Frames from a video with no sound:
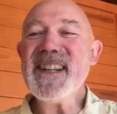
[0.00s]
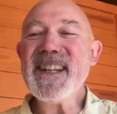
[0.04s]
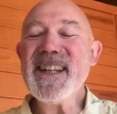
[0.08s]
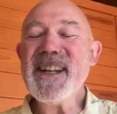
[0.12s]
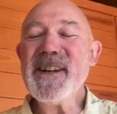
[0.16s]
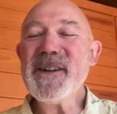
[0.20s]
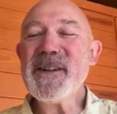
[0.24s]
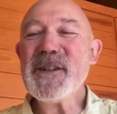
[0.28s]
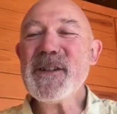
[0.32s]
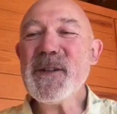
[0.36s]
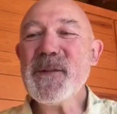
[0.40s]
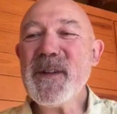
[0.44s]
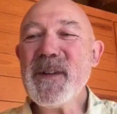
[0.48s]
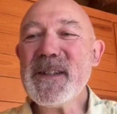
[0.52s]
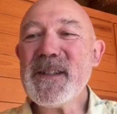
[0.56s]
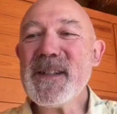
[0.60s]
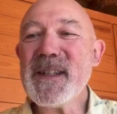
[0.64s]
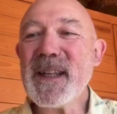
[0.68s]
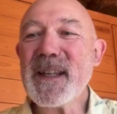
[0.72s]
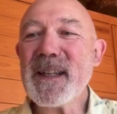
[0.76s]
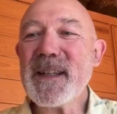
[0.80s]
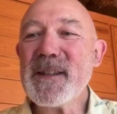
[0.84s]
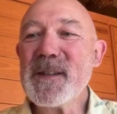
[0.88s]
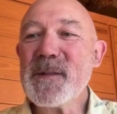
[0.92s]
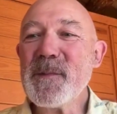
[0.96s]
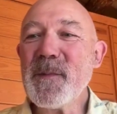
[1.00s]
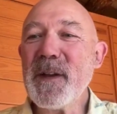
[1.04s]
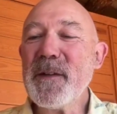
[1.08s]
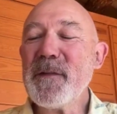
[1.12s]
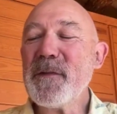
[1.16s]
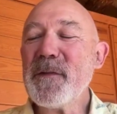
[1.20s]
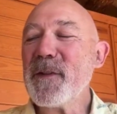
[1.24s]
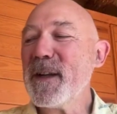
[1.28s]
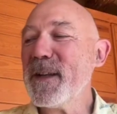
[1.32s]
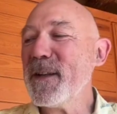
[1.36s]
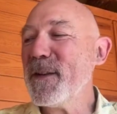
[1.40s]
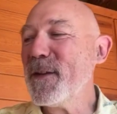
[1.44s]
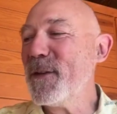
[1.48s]
hilarious you mention that because my
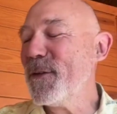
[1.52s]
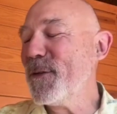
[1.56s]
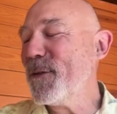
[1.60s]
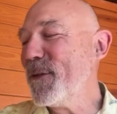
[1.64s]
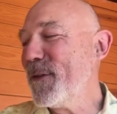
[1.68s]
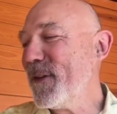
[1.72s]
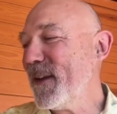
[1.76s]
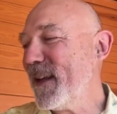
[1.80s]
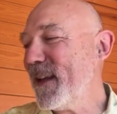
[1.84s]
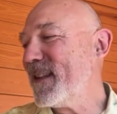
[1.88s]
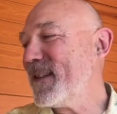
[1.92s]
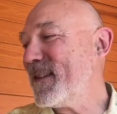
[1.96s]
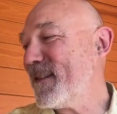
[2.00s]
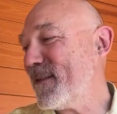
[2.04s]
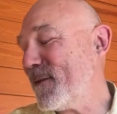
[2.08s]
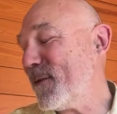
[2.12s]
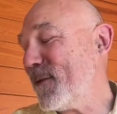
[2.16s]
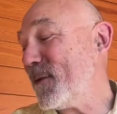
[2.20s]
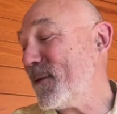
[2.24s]
friend who is